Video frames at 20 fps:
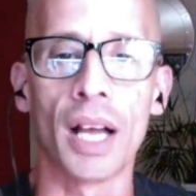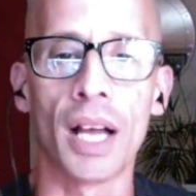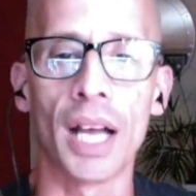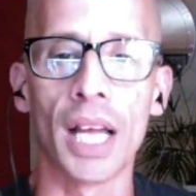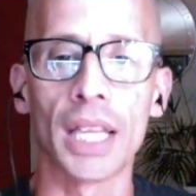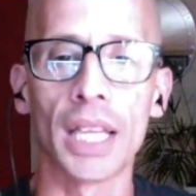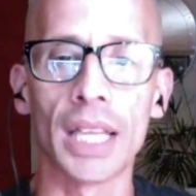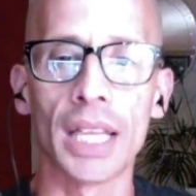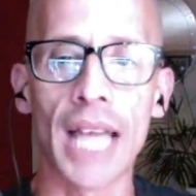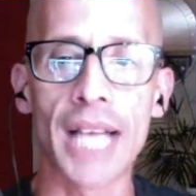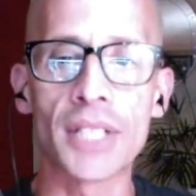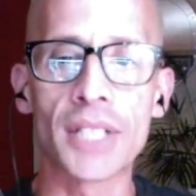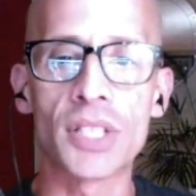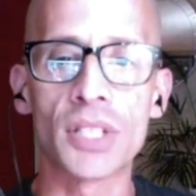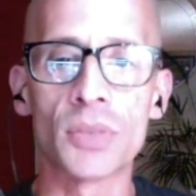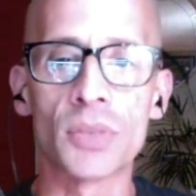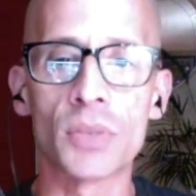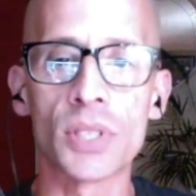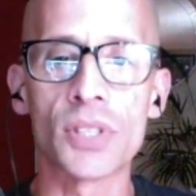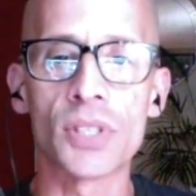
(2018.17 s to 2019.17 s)

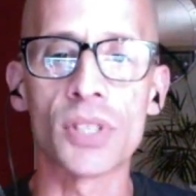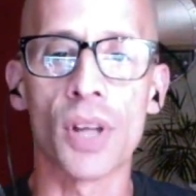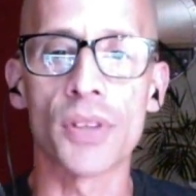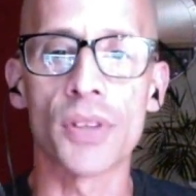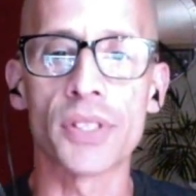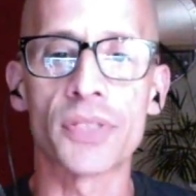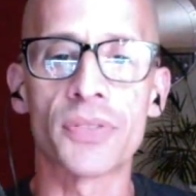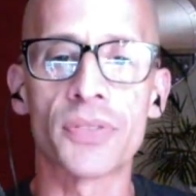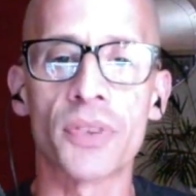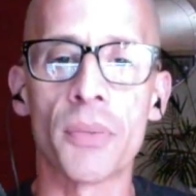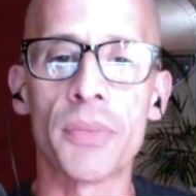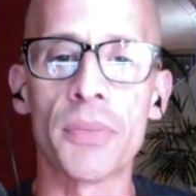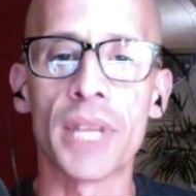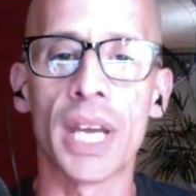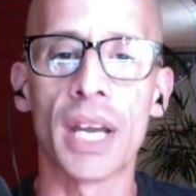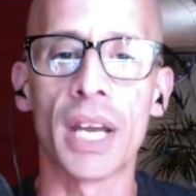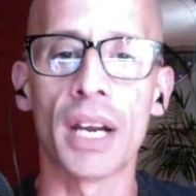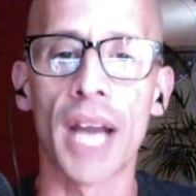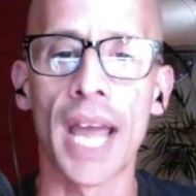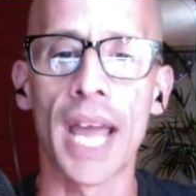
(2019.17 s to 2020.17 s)
election results from
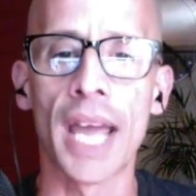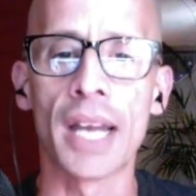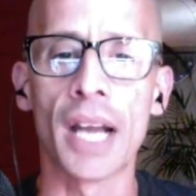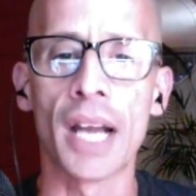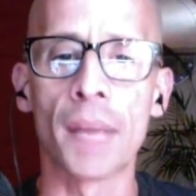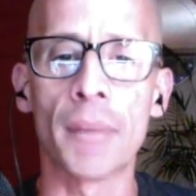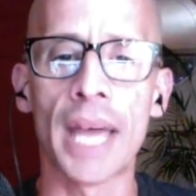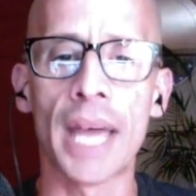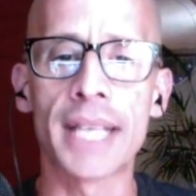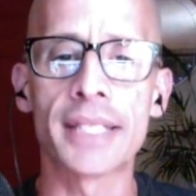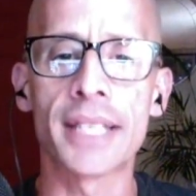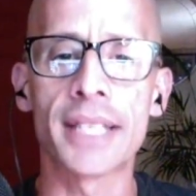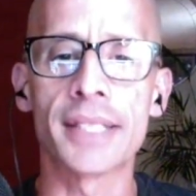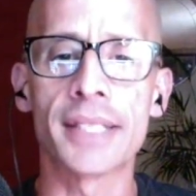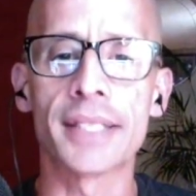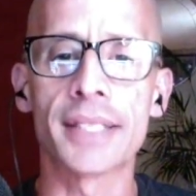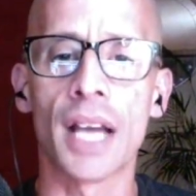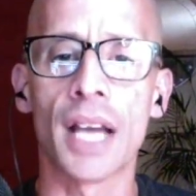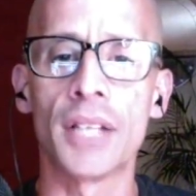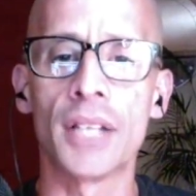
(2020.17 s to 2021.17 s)
there. And Mike
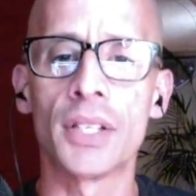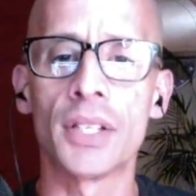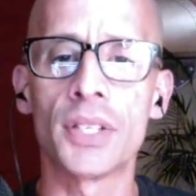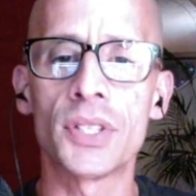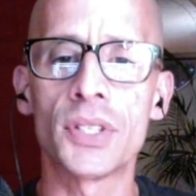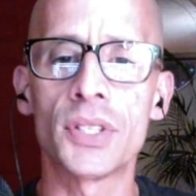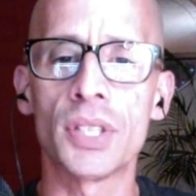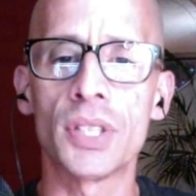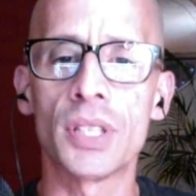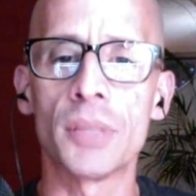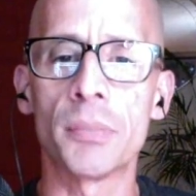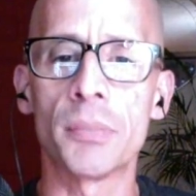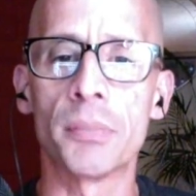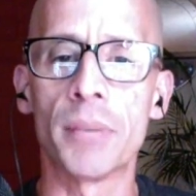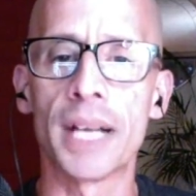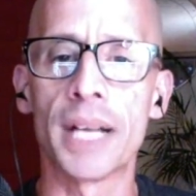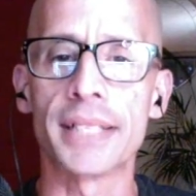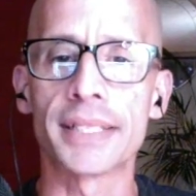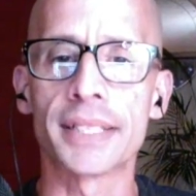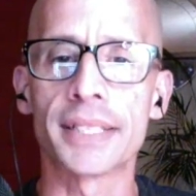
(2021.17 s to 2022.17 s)
says understood,
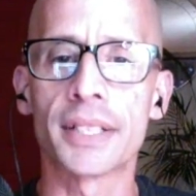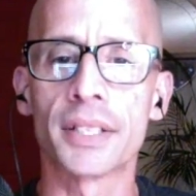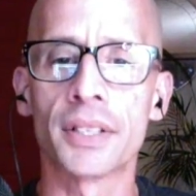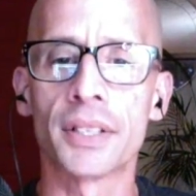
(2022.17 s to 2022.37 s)
but